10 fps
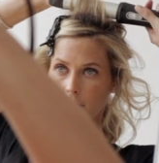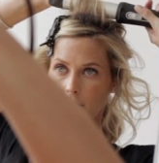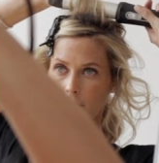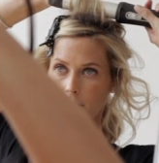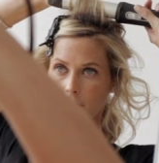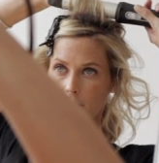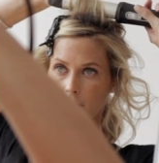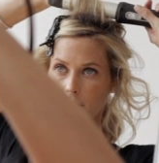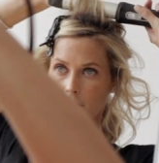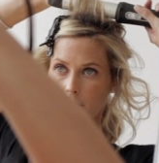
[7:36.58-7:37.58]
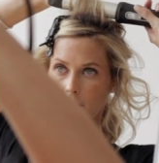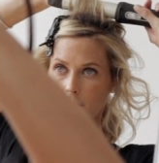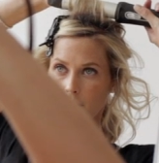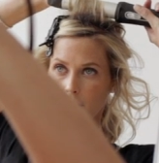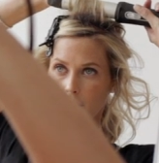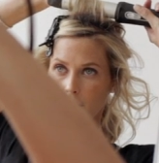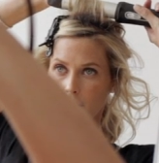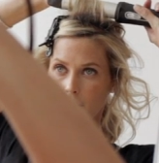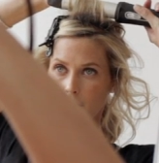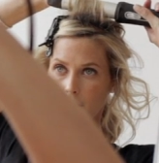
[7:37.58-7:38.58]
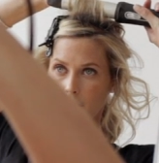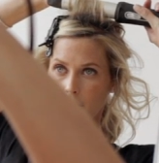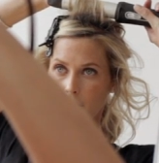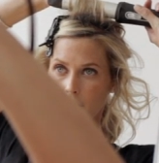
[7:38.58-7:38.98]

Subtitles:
[no speech]